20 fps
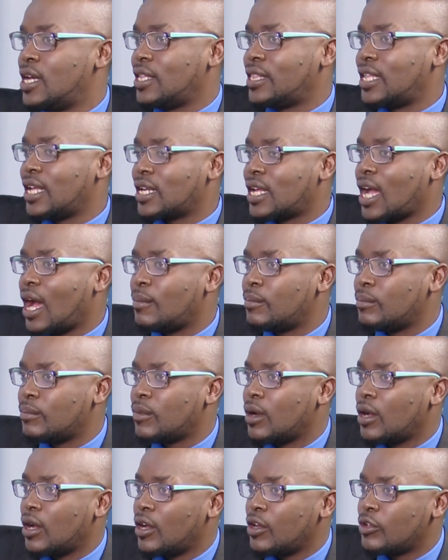that come
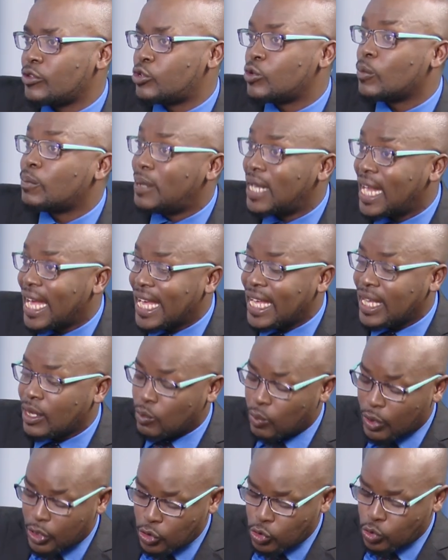to play
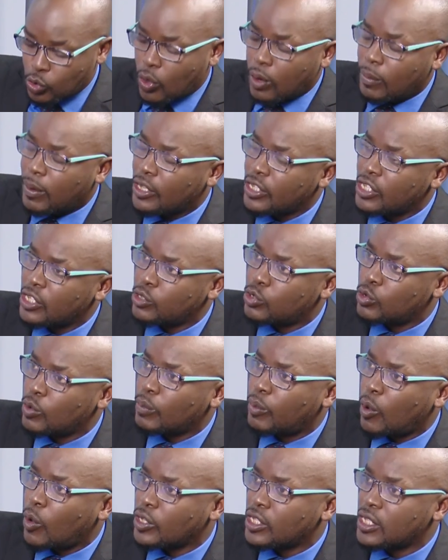when you talk about the
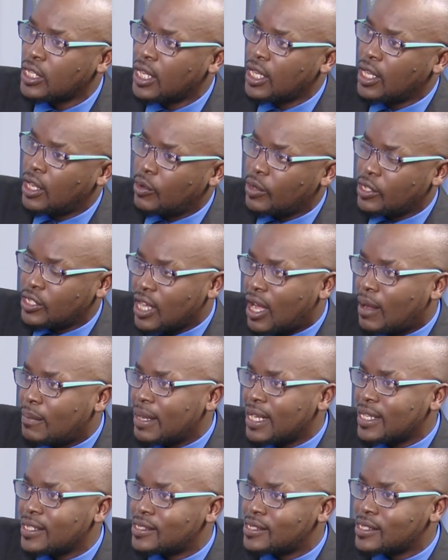two-port
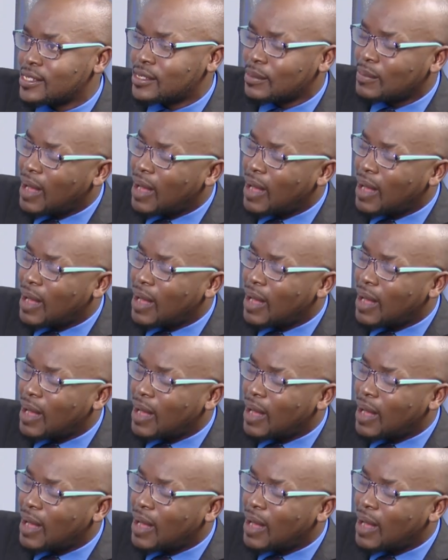retirement system.